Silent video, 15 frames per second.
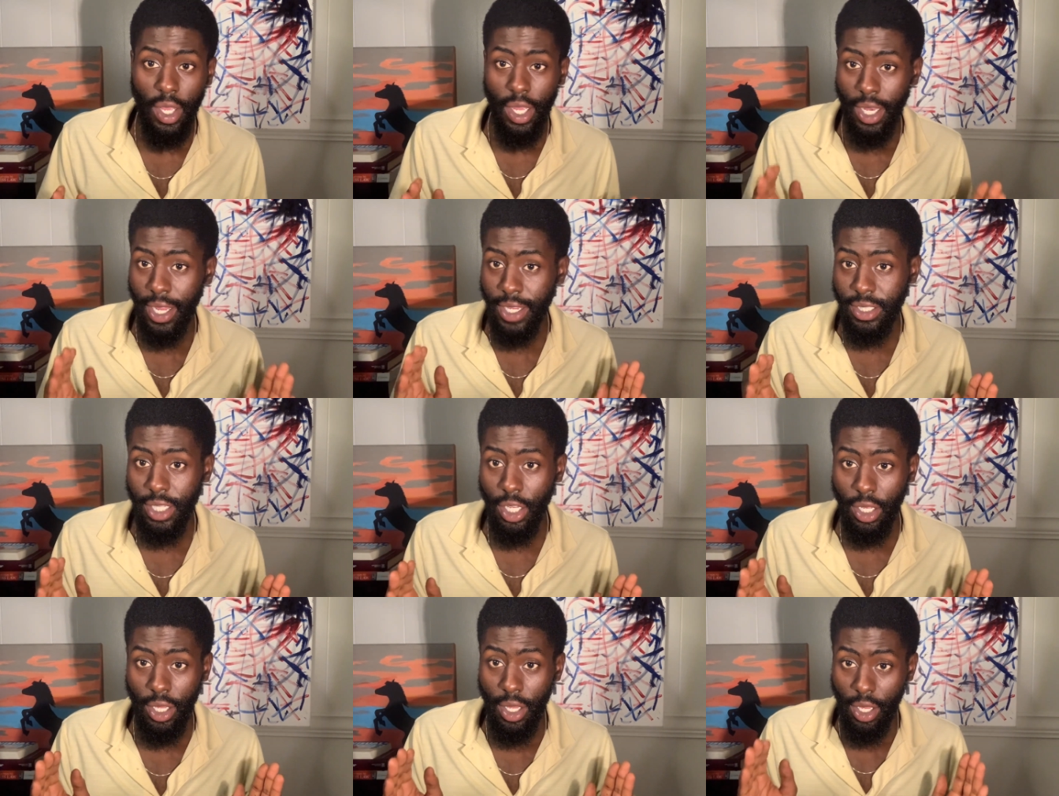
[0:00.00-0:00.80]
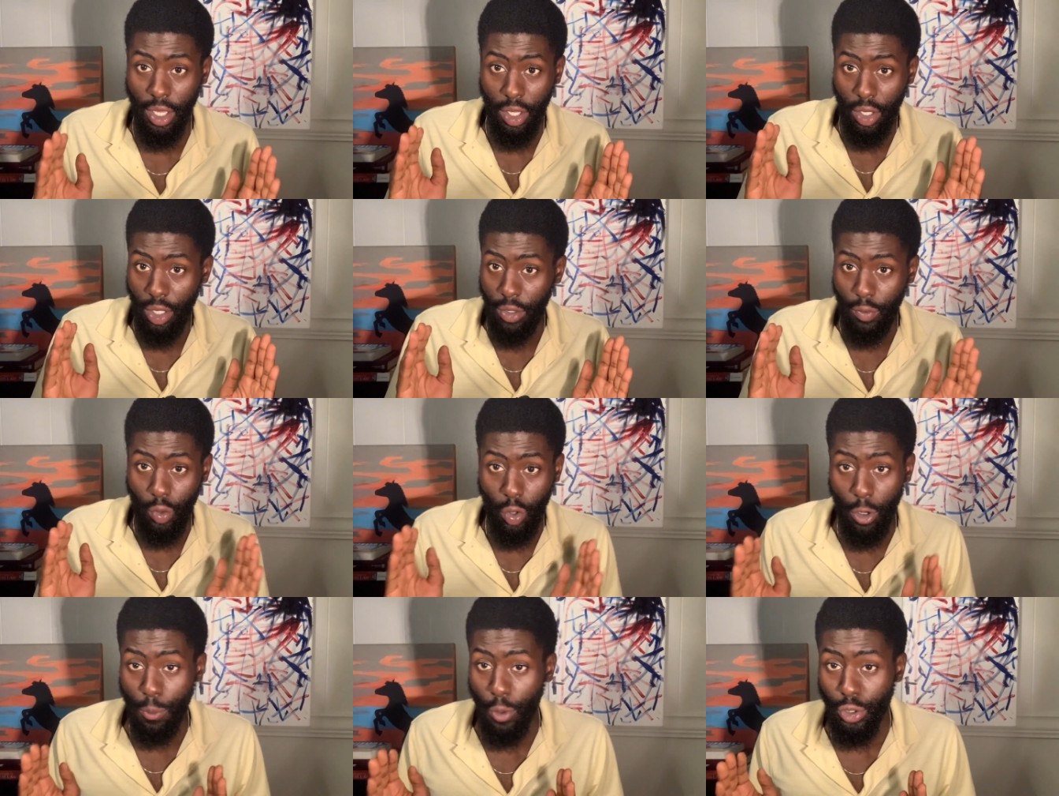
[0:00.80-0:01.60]
Like I said, if you
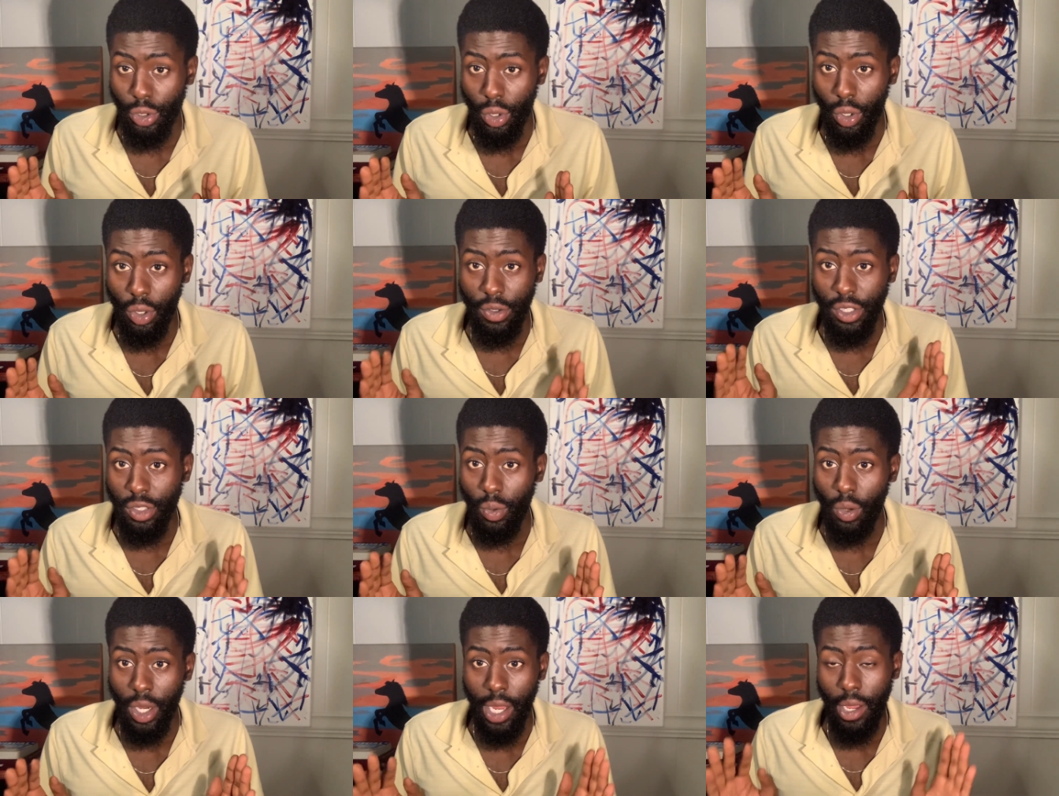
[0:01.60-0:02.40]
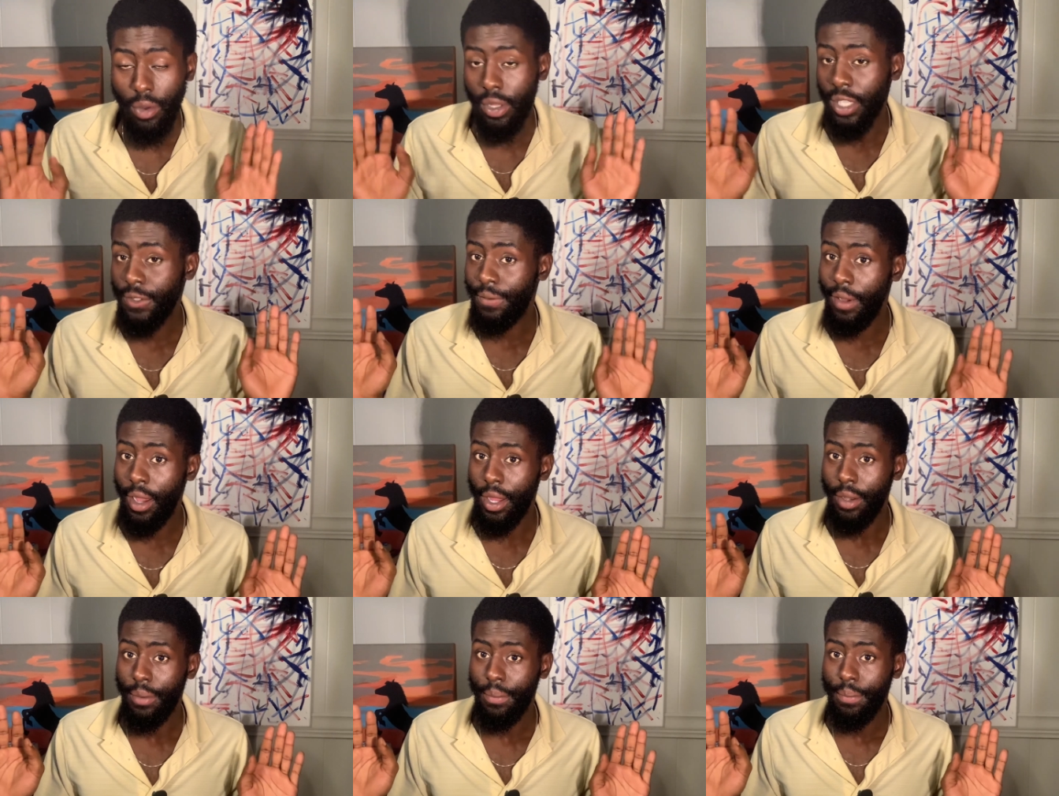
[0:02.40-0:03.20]
go approach a girl, it doesn't work out, that's
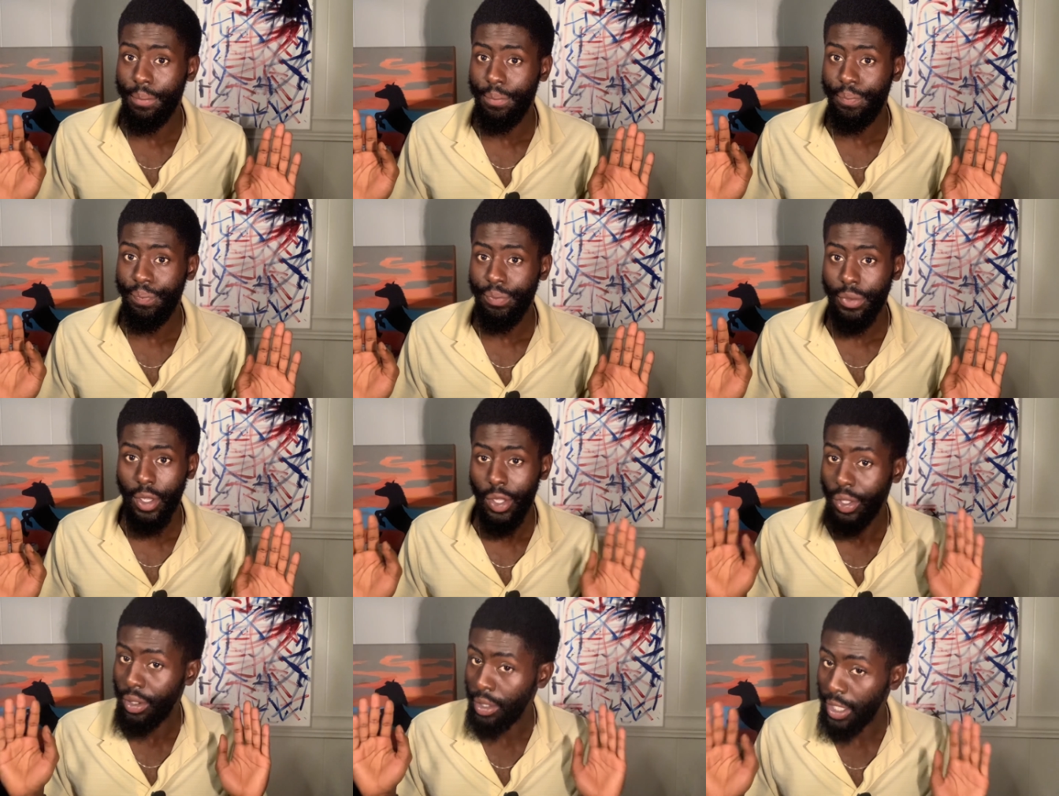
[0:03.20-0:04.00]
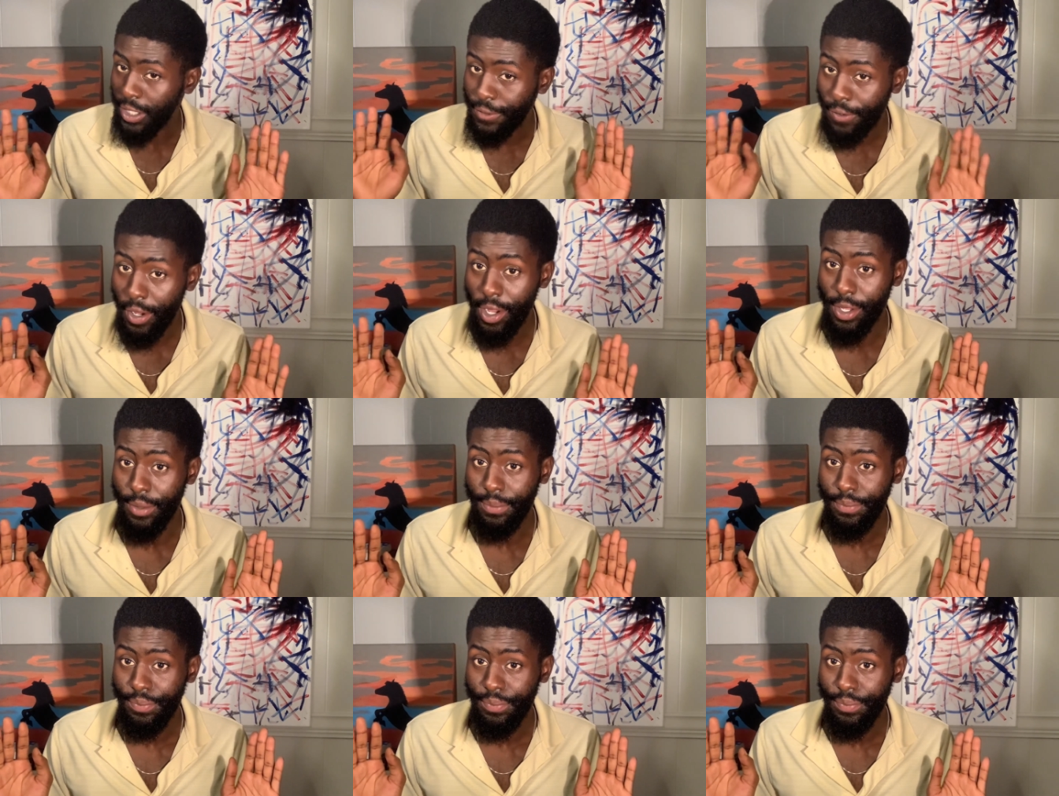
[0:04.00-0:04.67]
fine. That's fine.